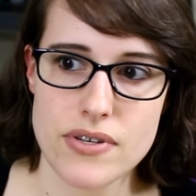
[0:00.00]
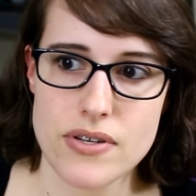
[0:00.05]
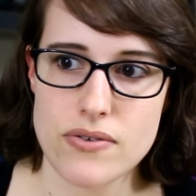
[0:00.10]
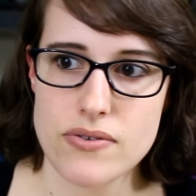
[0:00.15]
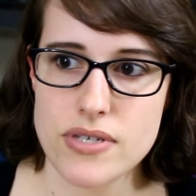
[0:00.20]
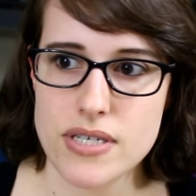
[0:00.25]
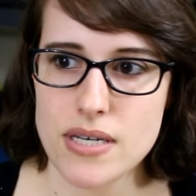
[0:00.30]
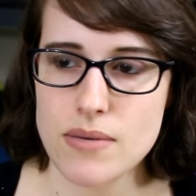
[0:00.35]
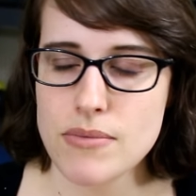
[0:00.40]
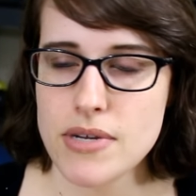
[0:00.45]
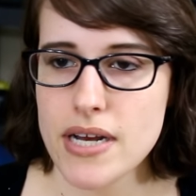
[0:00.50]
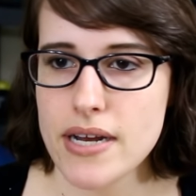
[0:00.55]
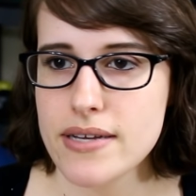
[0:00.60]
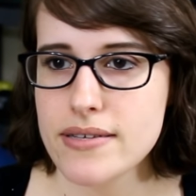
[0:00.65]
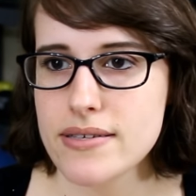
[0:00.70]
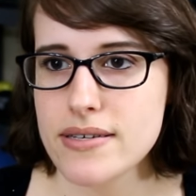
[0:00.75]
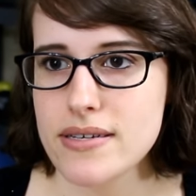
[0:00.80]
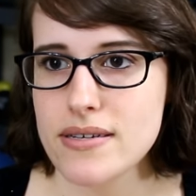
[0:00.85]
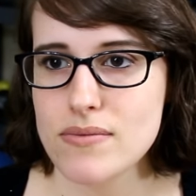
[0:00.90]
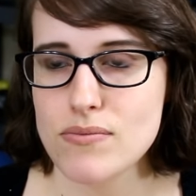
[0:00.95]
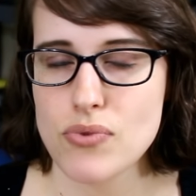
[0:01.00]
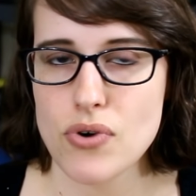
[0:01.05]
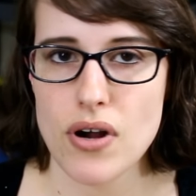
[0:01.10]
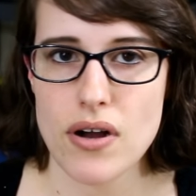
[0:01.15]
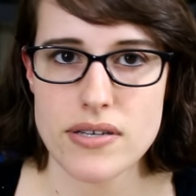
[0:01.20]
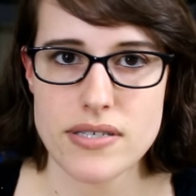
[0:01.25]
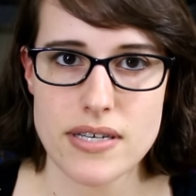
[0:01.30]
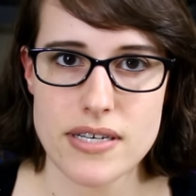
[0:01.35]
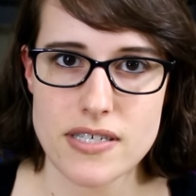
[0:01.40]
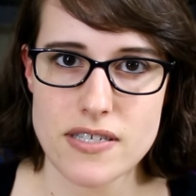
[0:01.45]
You know, demonizing
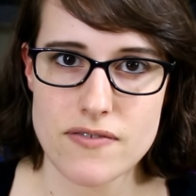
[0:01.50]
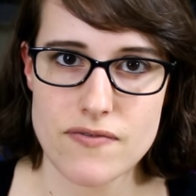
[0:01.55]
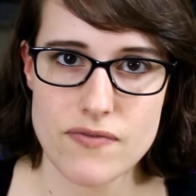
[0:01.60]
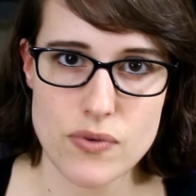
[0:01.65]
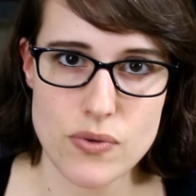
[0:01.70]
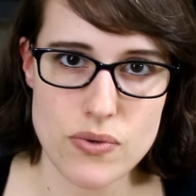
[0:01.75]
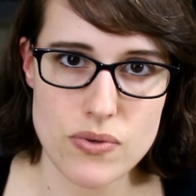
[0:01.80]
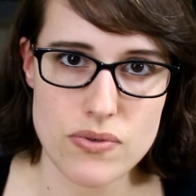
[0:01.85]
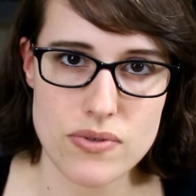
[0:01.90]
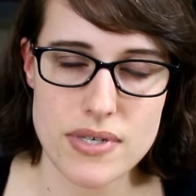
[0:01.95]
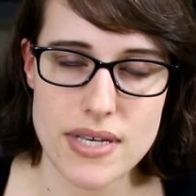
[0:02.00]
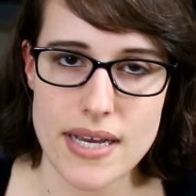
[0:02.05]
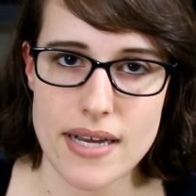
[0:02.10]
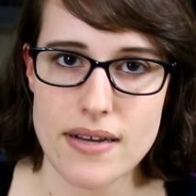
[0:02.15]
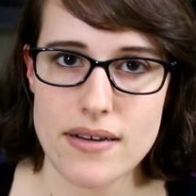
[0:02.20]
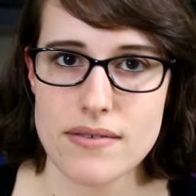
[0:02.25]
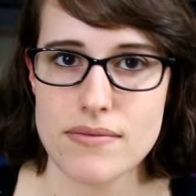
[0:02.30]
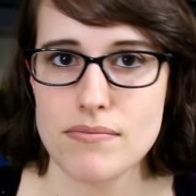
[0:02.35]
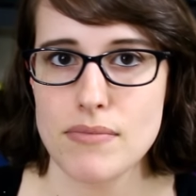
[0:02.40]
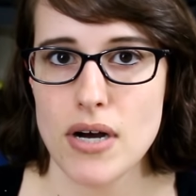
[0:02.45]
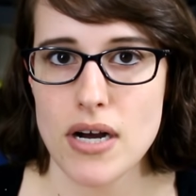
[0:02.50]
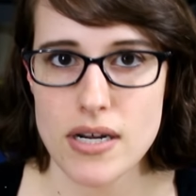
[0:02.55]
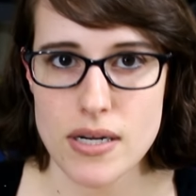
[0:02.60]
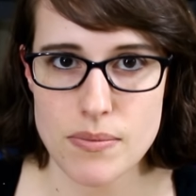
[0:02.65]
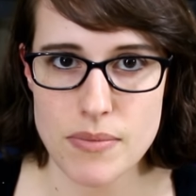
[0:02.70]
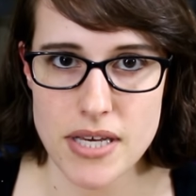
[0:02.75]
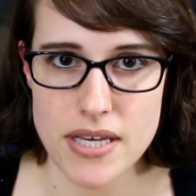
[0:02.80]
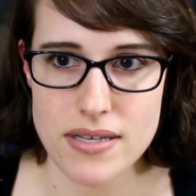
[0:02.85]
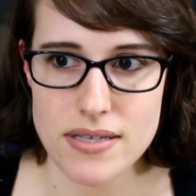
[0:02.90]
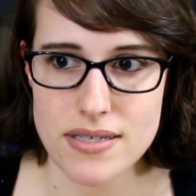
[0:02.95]
processed foods like mock
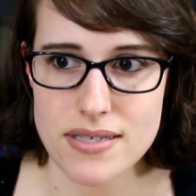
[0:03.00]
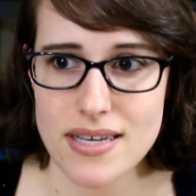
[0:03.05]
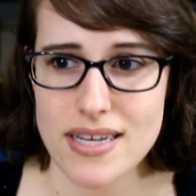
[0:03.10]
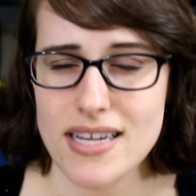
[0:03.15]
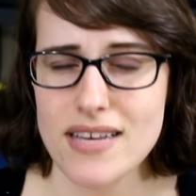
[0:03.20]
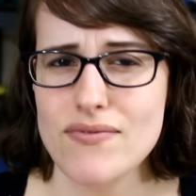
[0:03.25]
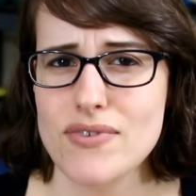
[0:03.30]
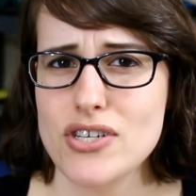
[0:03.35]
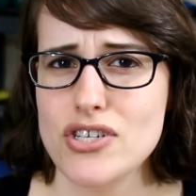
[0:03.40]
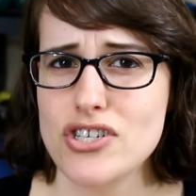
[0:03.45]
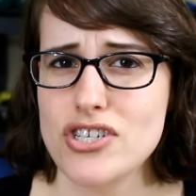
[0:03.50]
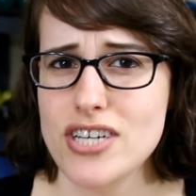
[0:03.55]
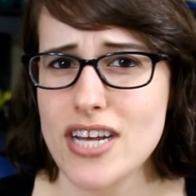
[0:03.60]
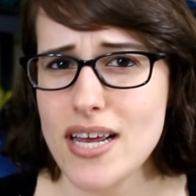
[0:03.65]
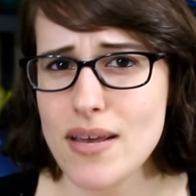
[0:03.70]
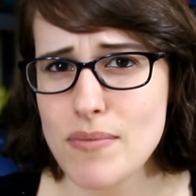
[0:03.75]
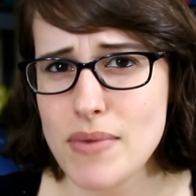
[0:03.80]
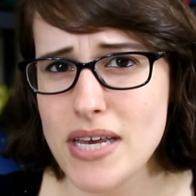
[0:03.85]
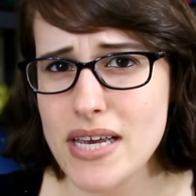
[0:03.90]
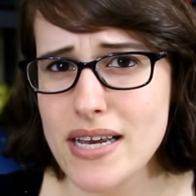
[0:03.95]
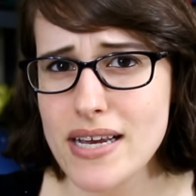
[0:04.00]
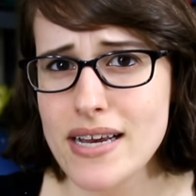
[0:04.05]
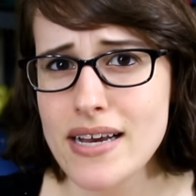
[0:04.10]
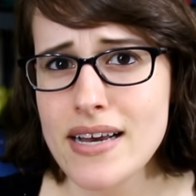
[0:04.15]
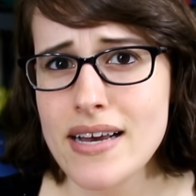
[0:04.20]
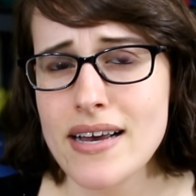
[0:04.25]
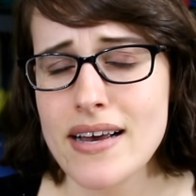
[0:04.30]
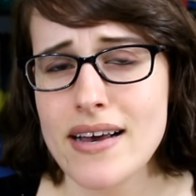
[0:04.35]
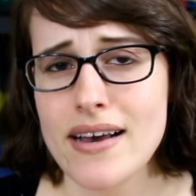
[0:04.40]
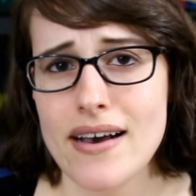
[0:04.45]
meats and even shaming
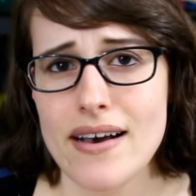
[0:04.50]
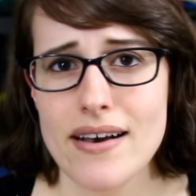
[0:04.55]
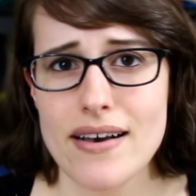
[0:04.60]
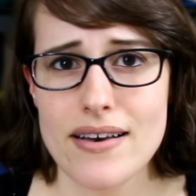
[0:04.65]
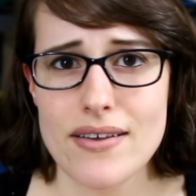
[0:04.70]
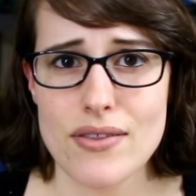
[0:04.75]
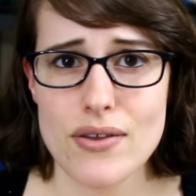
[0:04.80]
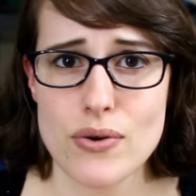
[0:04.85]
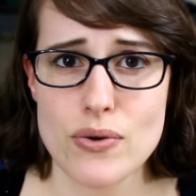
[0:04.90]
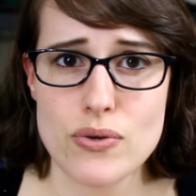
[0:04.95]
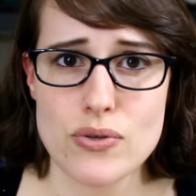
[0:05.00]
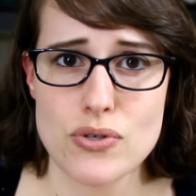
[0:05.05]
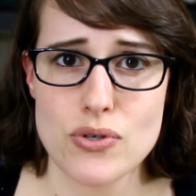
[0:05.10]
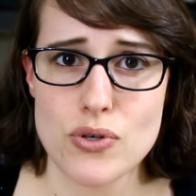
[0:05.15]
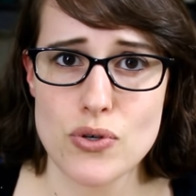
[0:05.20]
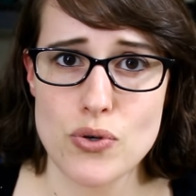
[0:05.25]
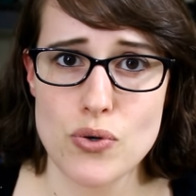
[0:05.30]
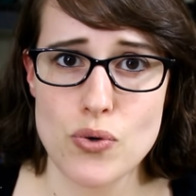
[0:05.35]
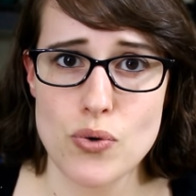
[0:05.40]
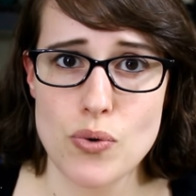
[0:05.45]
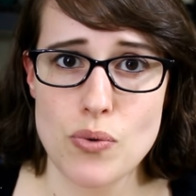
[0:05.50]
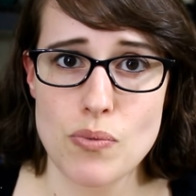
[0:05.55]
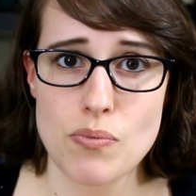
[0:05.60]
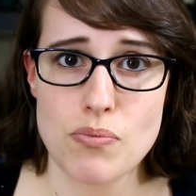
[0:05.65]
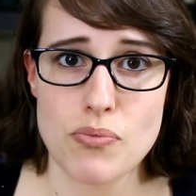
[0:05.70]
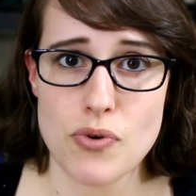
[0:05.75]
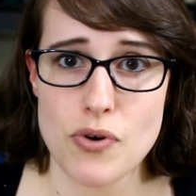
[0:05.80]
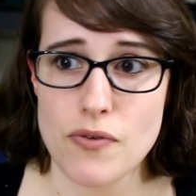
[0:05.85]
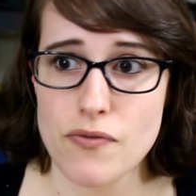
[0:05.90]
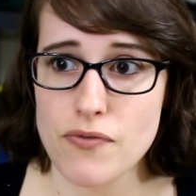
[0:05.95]
uh, those who
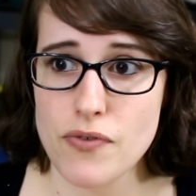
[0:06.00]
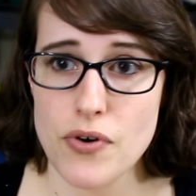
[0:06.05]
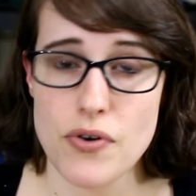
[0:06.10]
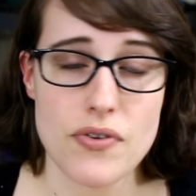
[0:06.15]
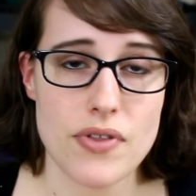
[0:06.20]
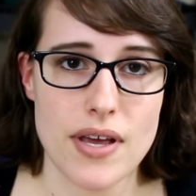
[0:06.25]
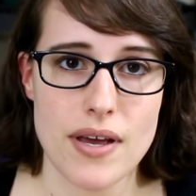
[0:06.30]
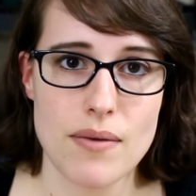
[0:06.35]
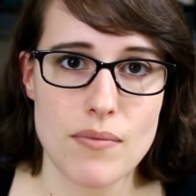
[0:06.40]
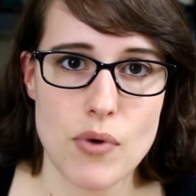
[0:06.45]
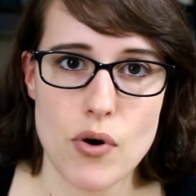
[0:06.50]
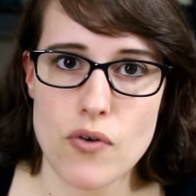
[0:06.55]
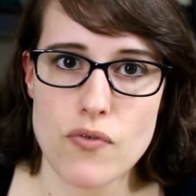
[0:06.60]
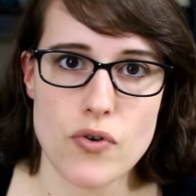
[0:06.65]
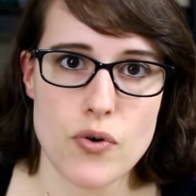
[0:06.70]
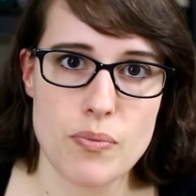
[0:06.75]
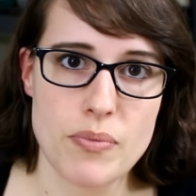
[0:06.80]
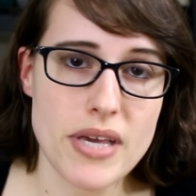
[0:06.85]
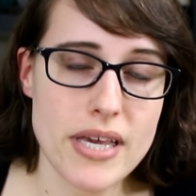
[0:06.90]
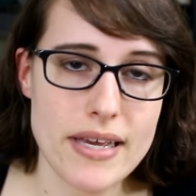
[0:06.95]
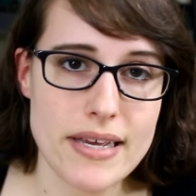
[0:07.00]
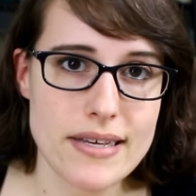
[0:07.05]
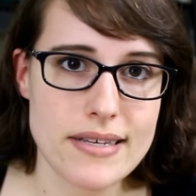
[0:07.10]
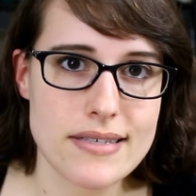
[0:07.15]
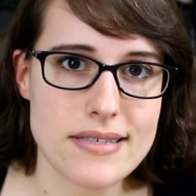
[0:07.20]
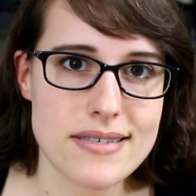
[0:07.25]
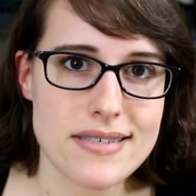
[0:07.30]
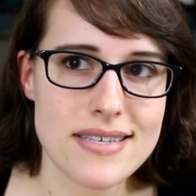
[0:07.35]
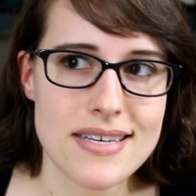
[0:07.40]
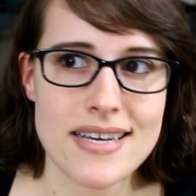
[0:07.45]
prefer them over
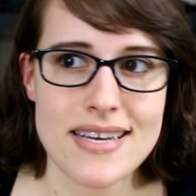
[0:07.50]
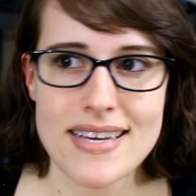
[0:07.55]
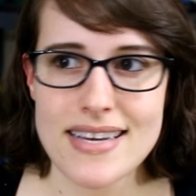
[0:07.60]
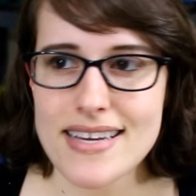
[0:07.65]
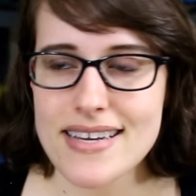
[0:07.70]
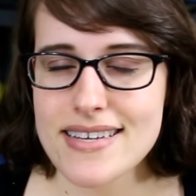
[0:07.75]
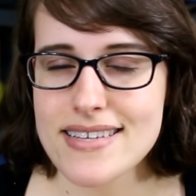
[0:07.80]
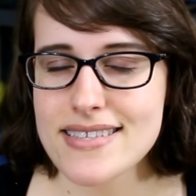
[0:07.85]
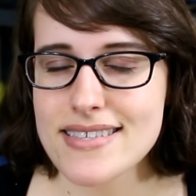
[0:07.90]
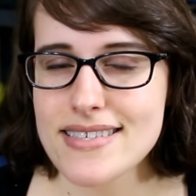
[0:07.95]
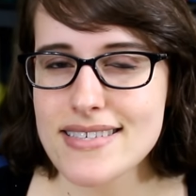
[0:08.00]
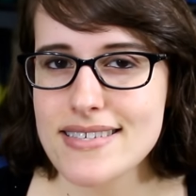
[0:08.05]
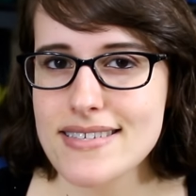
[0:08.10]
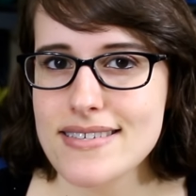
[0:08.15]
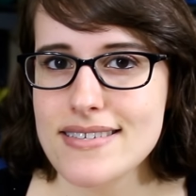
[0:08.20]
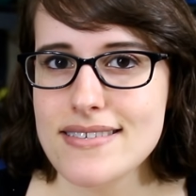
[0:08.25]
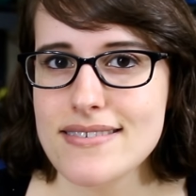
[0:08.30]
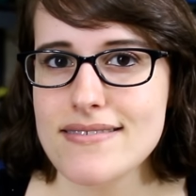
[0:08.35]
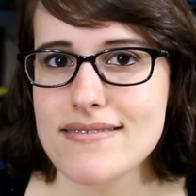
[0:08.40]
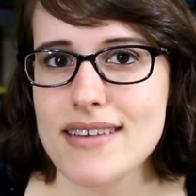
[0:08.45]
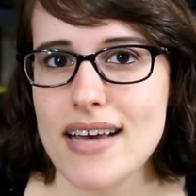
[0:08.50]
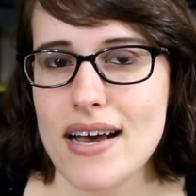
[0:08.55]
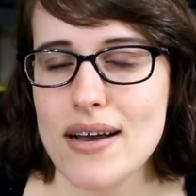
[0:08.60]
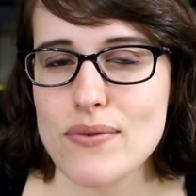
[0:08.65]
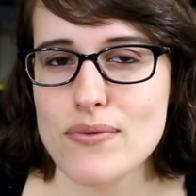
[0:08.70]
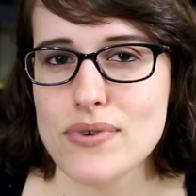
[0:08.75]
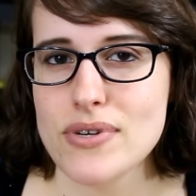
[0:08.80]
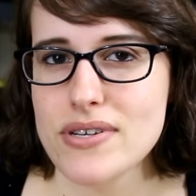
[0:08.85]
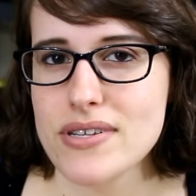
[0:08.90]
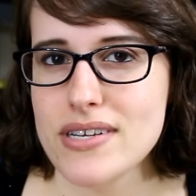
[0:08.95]
beans
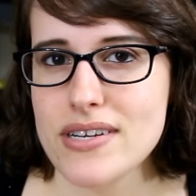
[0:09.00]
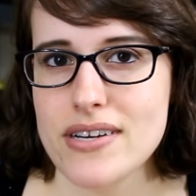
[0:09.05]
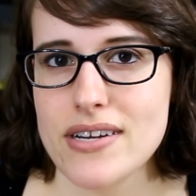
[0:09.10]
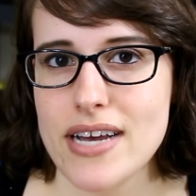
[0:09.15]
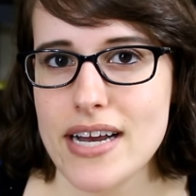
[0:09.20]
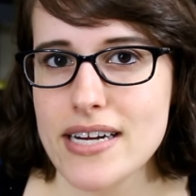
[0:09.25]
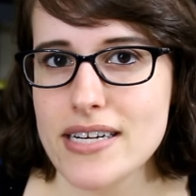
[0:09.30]
not really good